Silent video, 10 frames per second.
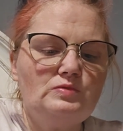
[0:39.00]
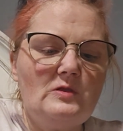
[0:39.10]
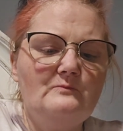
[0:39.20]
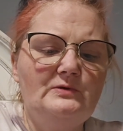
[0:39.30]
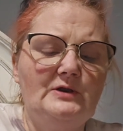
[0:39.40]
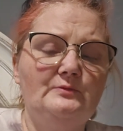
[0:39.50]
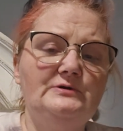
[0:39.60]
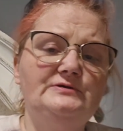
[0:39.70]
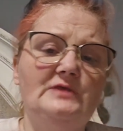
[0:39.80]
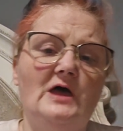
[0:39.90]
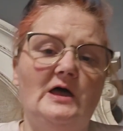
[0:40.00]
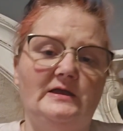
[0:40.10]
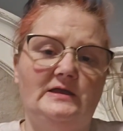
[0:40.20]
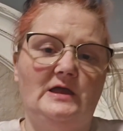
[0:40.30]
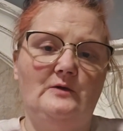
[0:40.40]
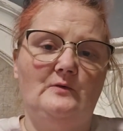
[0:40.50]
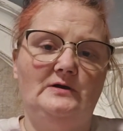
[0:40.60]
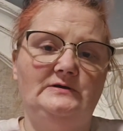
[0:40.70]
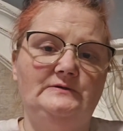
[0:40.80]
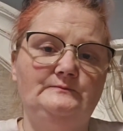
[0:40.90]
but I reached the height I
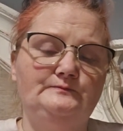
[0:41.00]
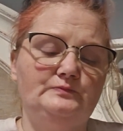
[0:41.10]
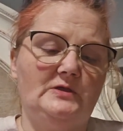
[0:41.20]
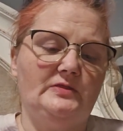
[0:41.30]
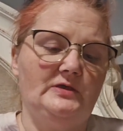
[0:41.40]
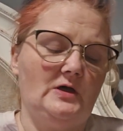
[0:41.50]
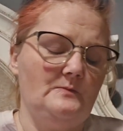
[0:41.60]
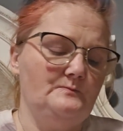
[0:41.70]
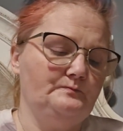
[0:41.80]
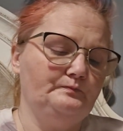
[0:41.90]
wanted on the cup.